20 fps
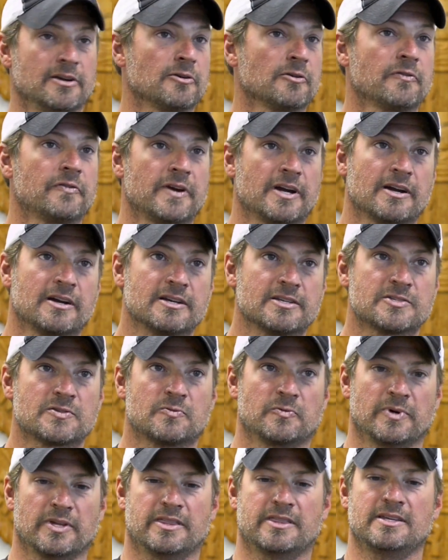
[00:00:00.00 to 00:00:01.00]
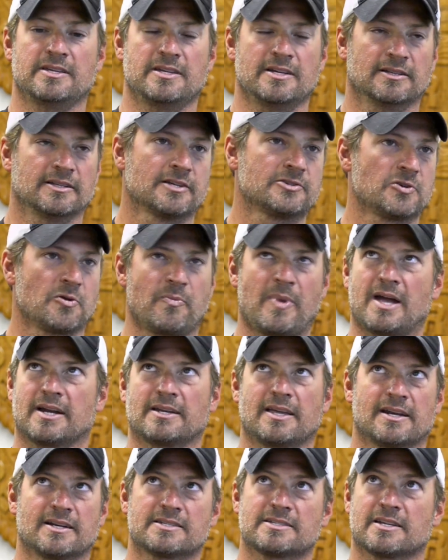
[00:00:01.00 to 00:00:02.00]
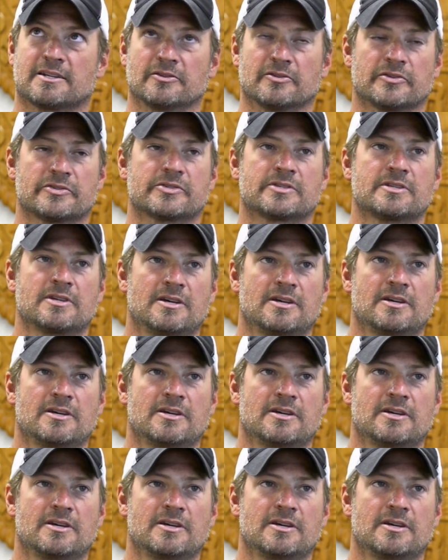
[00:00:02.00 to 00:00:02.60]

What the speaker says: interference with the electromagnetic signals.